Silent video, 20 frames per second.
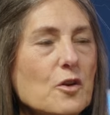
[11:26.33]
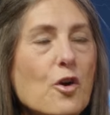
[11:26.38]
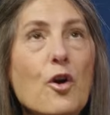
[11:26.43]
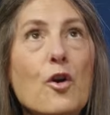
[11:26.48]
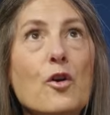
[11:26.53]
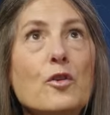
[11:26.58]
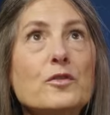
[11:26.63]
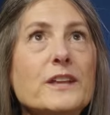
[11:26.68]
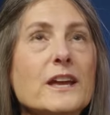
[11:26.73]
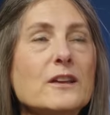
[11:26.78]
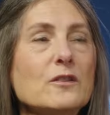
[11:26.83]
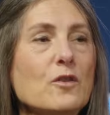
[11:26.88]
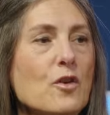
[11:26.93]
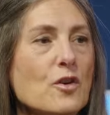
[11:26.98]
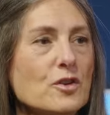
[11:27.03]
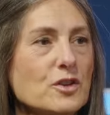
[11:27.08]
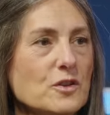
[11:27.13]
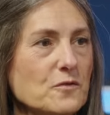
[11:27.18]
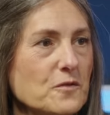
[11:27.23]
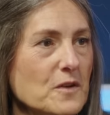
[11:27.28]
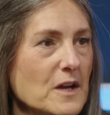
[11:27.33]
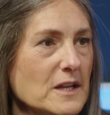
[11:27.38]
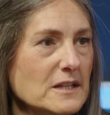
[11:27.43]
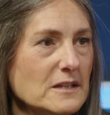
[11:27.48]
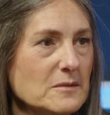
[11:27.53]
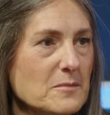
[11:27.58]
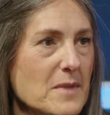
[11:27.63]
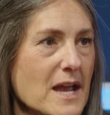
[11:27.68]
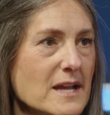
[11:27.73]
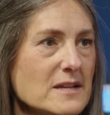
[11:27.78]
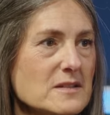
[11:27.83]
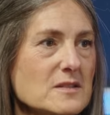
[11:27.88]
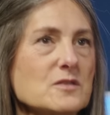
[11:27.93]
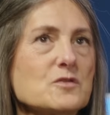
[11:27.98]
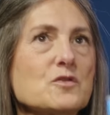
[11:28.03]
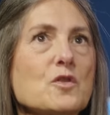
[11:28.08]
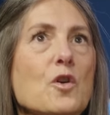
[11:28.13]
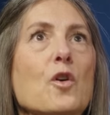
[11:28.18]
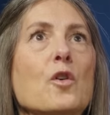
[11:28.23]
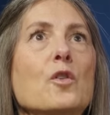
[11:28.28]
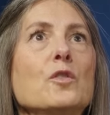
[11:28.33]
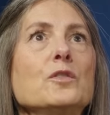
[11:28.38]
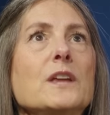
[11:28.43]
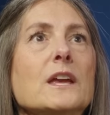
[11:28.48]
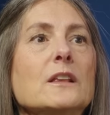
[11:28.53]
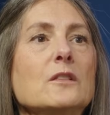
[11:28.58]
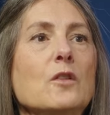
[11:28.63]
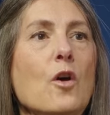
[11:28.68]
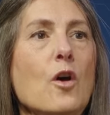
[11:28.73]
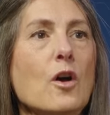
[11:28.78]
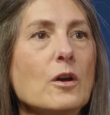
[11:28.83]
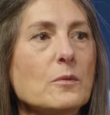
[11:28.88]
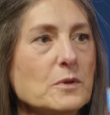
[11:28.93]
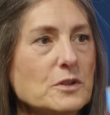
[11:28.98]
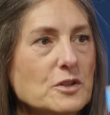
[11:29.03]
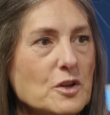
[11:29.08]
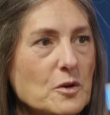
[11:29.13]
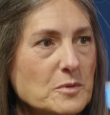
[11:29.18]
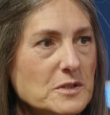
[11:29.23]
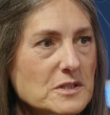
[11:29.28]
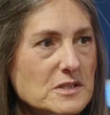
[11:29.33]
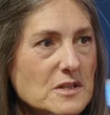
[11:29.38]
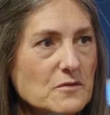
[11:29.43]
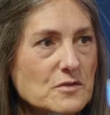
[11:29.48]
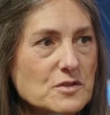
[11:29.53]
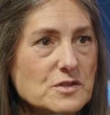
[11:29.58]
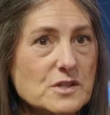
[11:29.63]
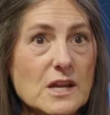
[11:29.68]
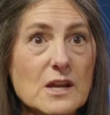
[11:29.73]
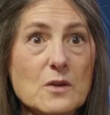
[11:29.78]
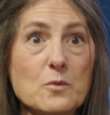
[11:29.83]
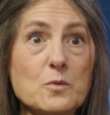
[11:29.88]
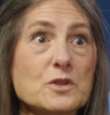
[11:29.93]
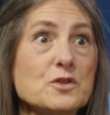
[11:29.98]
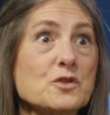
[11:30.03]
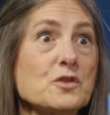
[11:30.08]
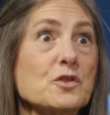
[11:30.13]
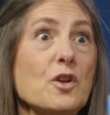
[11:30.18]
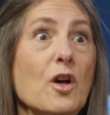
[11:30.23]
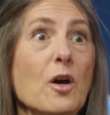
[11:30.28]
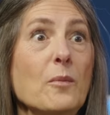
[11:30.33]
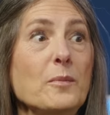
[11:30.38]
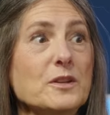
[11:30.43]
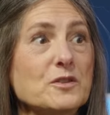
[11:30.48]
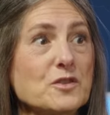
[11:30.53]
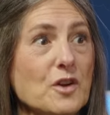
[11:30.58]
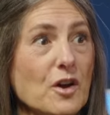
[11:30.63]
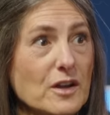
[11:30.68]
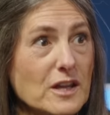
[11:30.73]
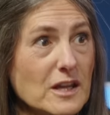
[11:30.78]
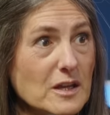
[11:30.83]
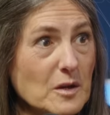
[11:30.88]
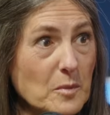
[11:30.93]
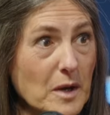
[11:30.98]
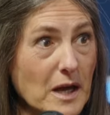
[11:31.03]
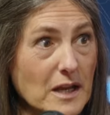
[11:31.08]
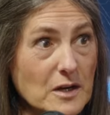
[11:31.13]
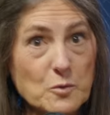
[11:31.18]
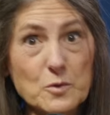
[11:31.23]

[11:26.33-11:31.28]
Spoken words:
all day long. You find it in magazines all day long, but nobody's ever saying we should all be talking about it.